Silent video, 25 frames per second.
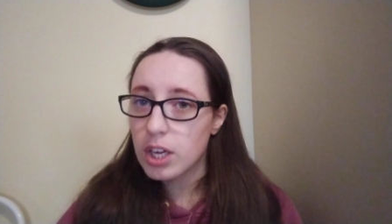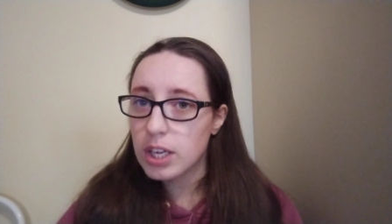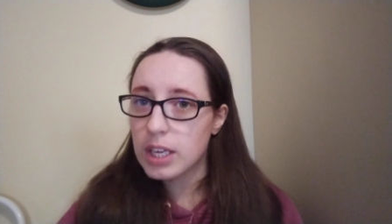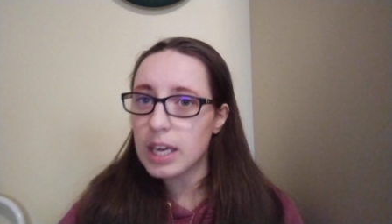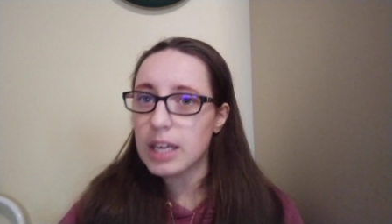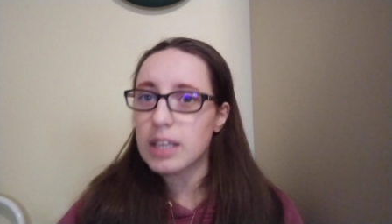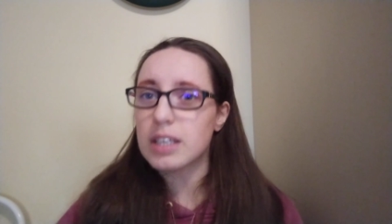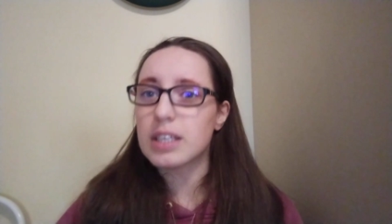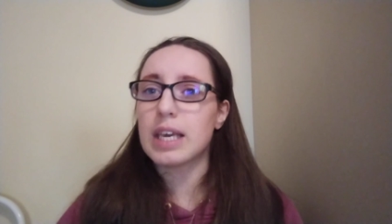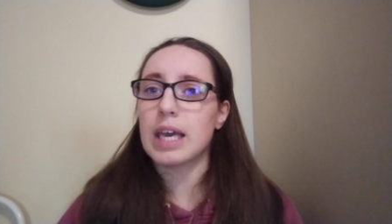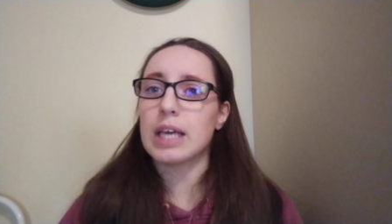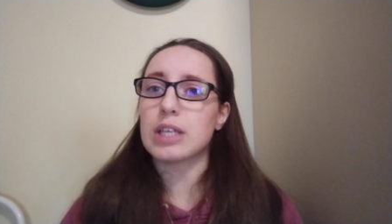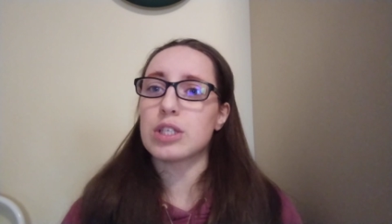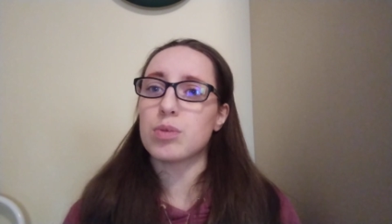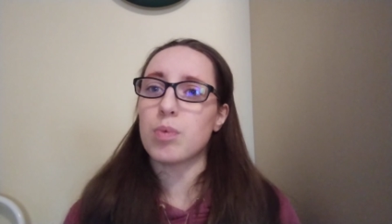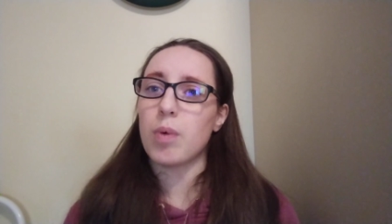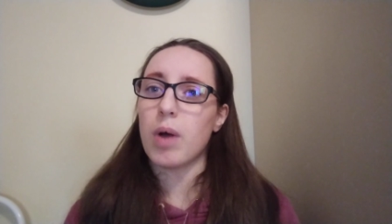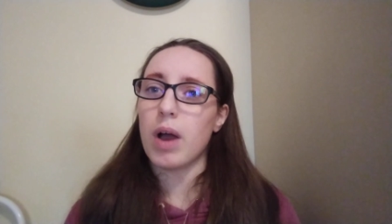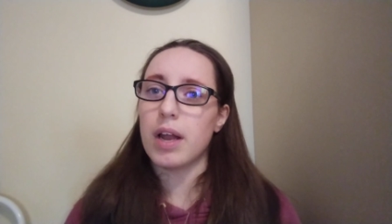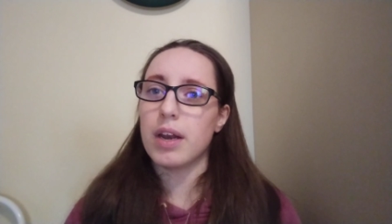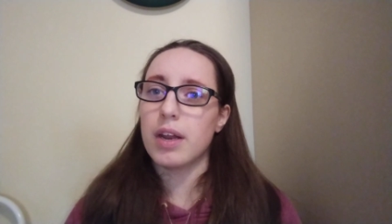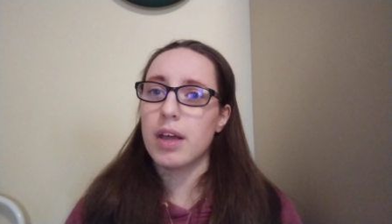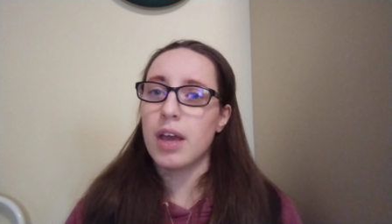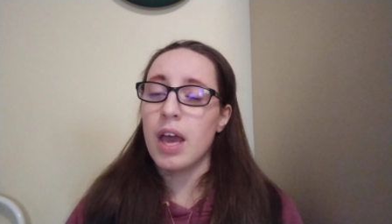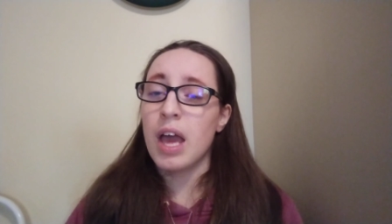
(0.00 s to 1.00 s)
And guess
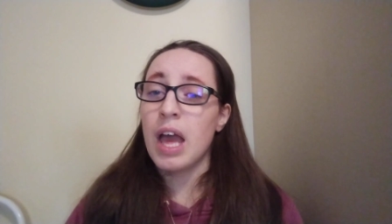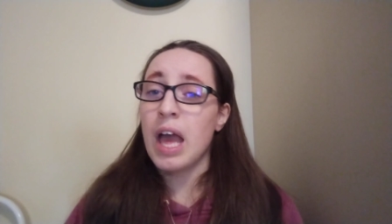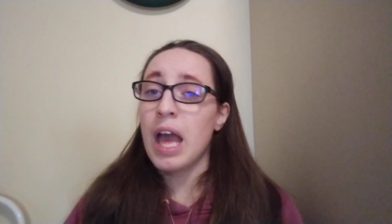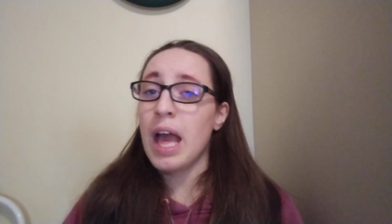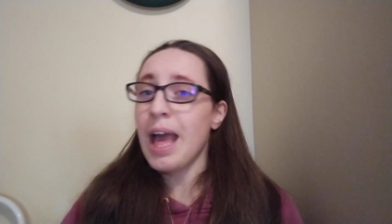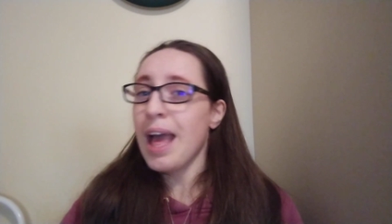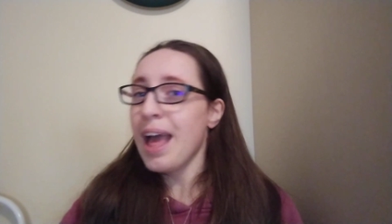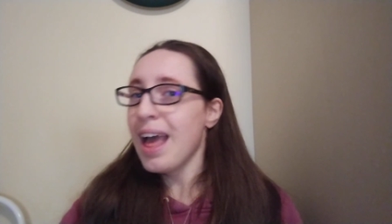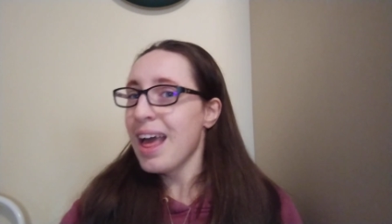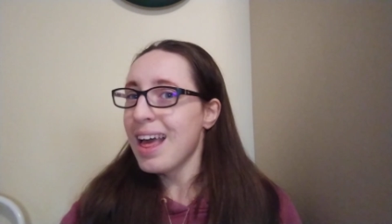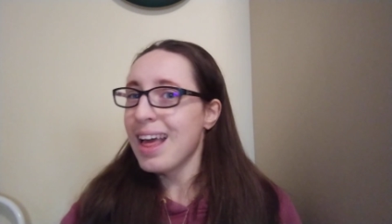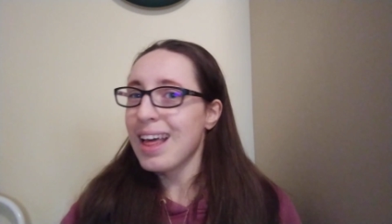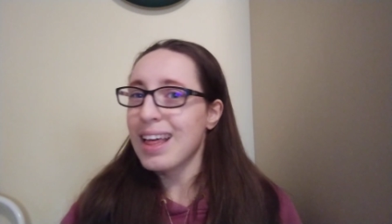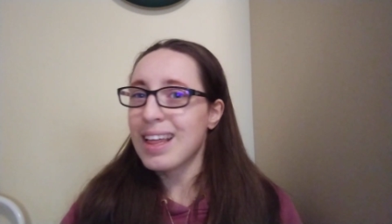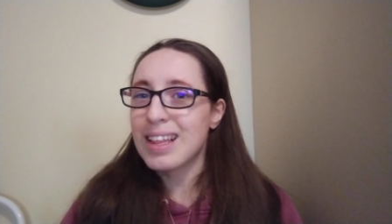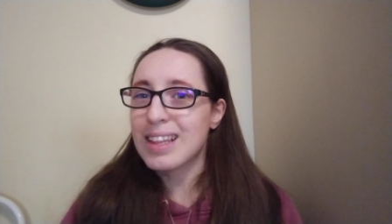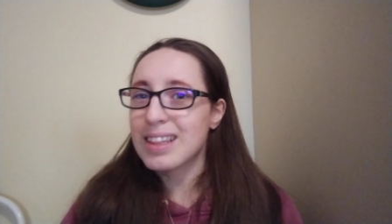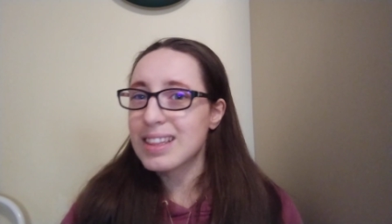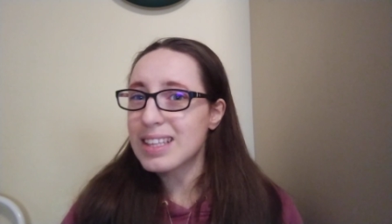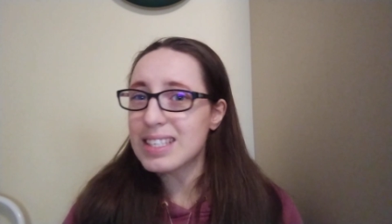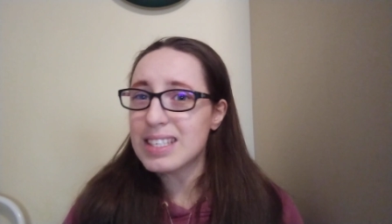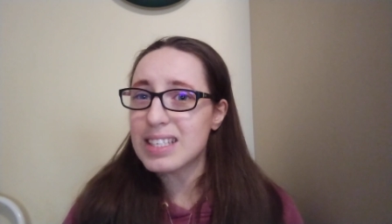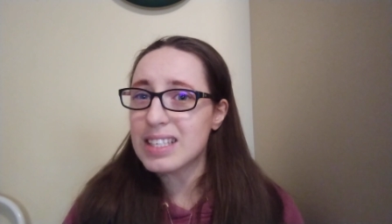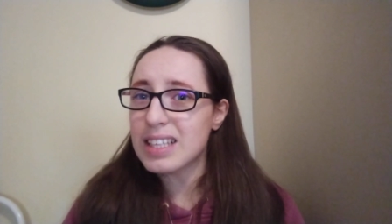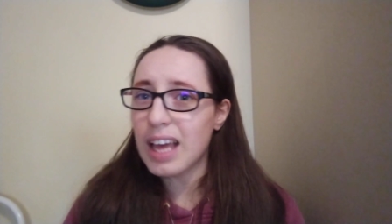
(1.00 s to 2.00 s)
what?
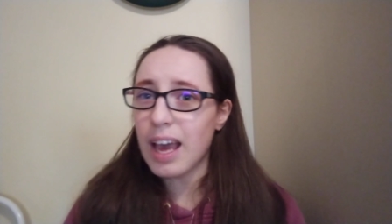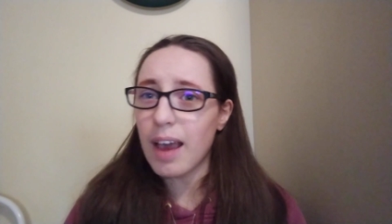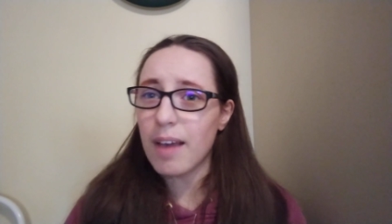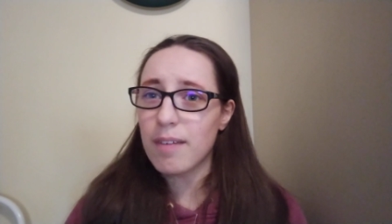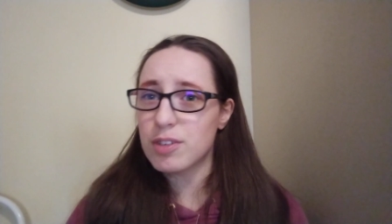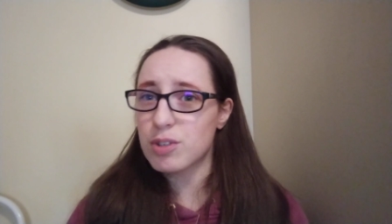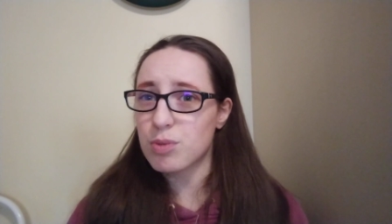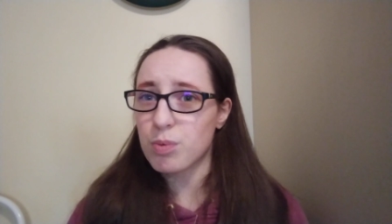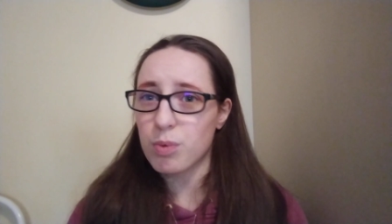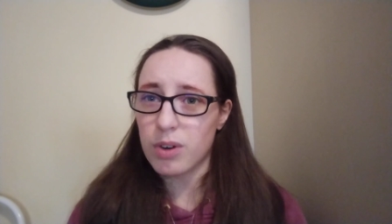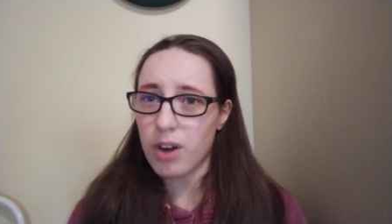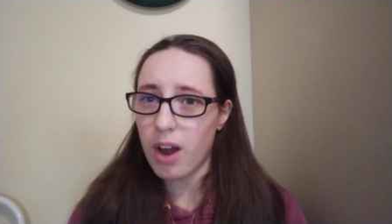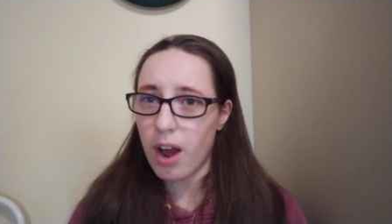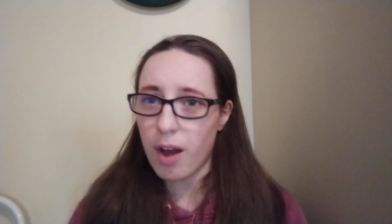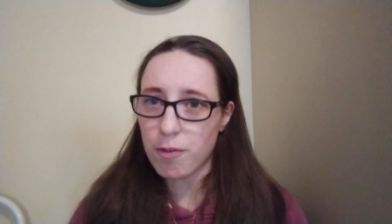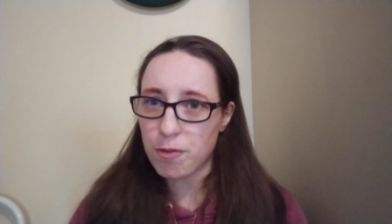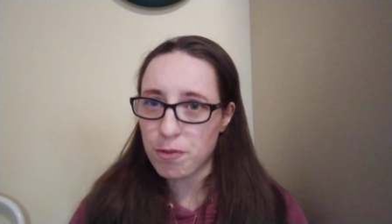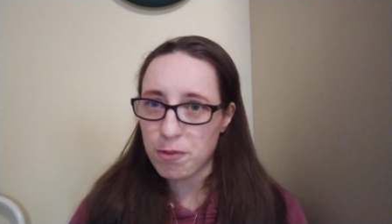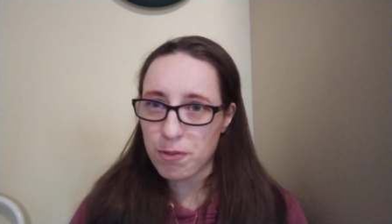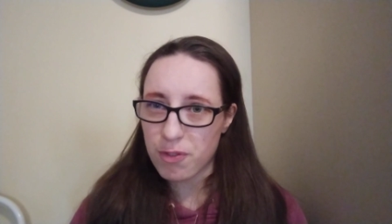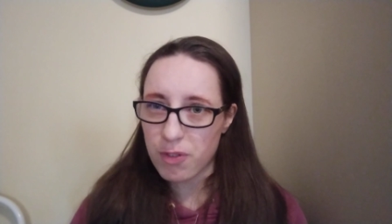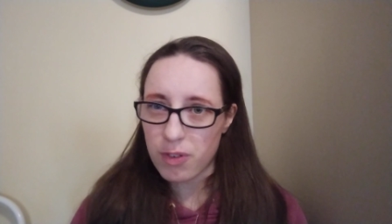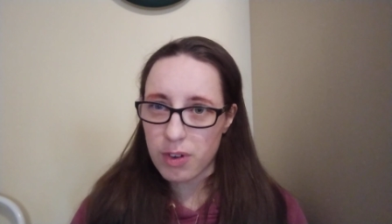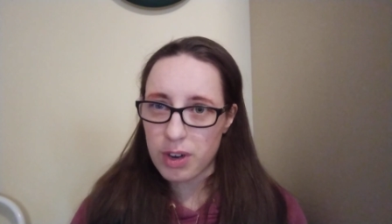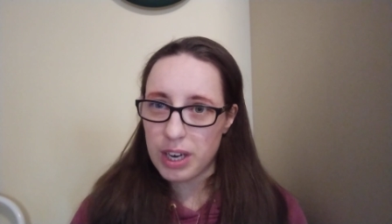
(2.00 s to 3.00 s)
The slaves were not
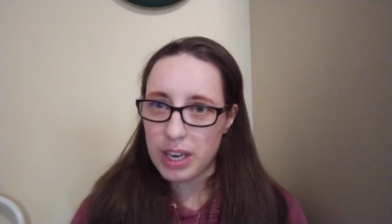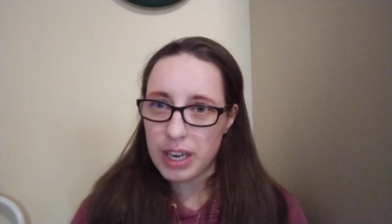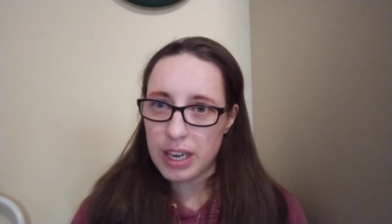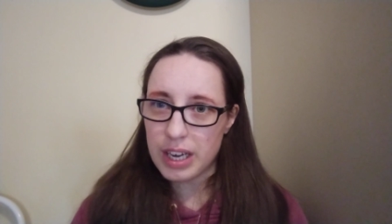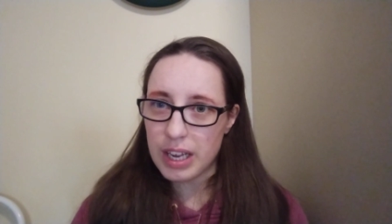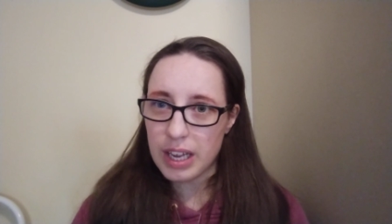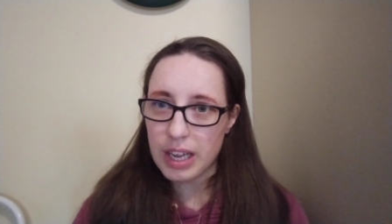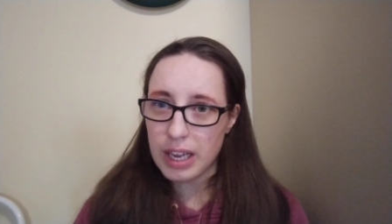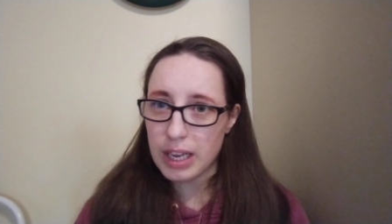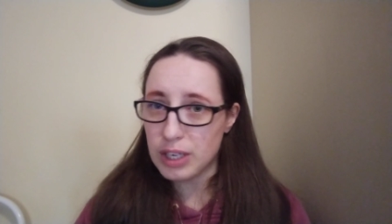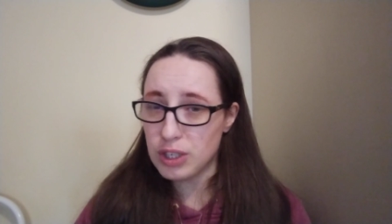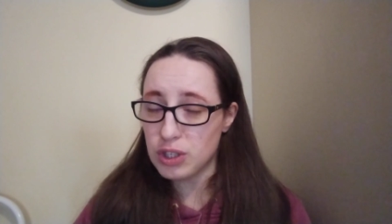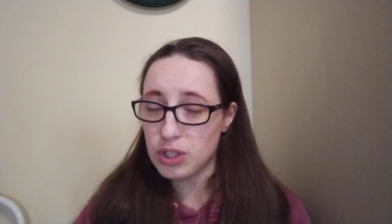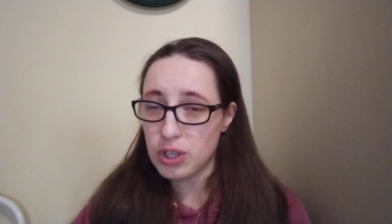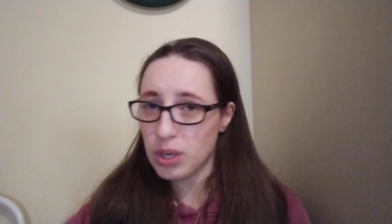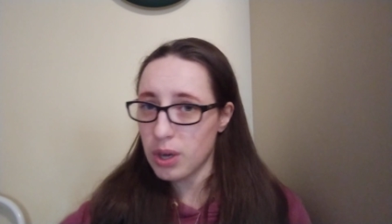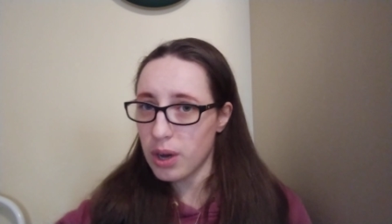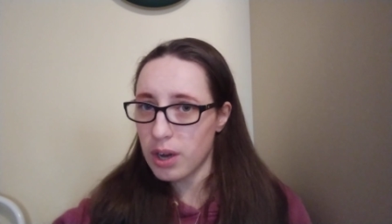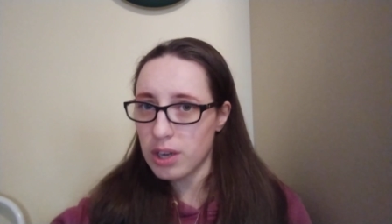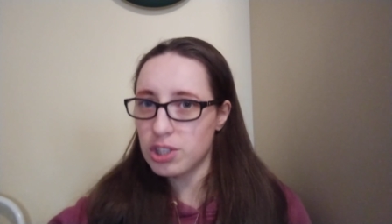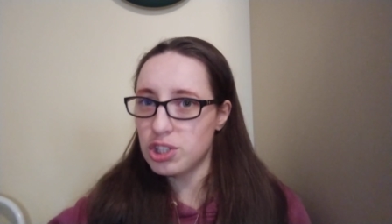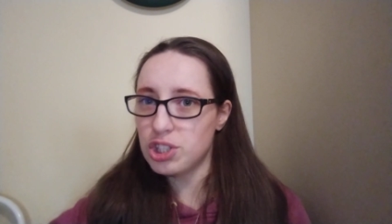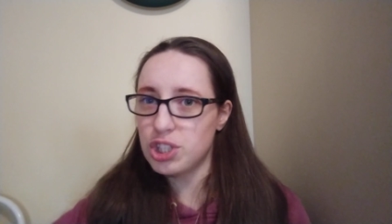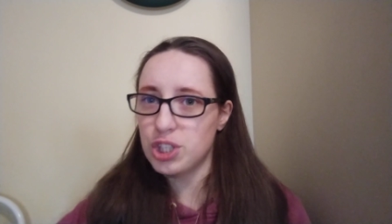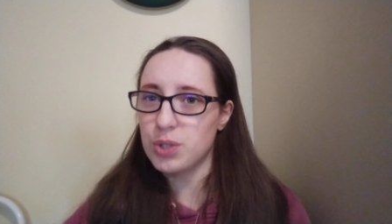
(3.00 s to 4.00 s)
freed
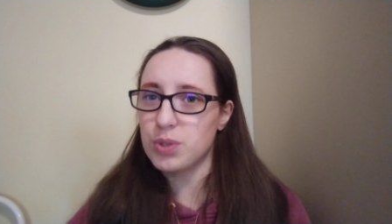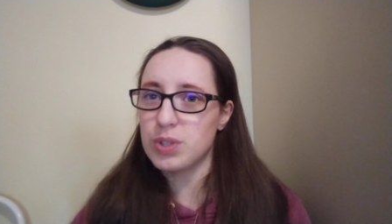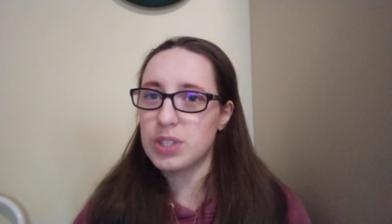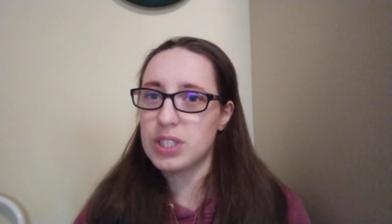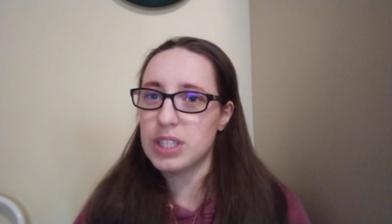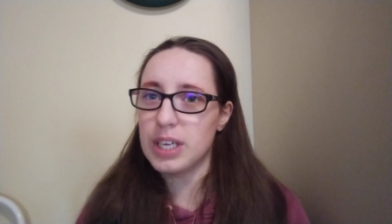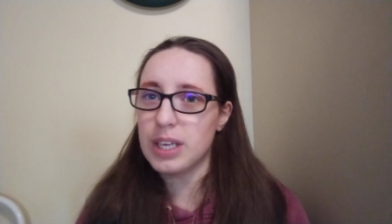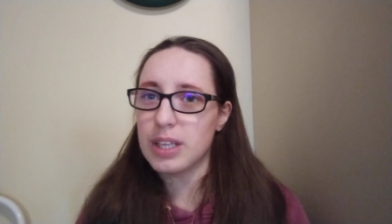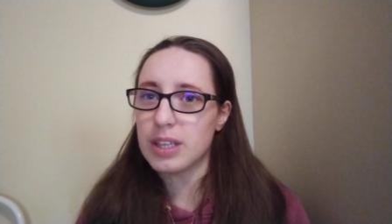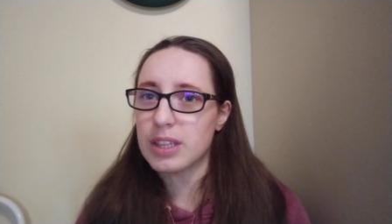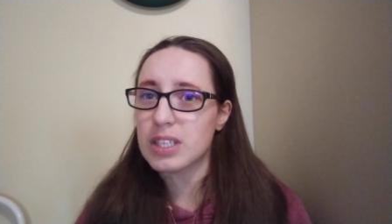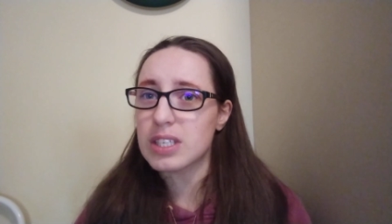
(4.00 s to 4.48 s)
on Juneteenth.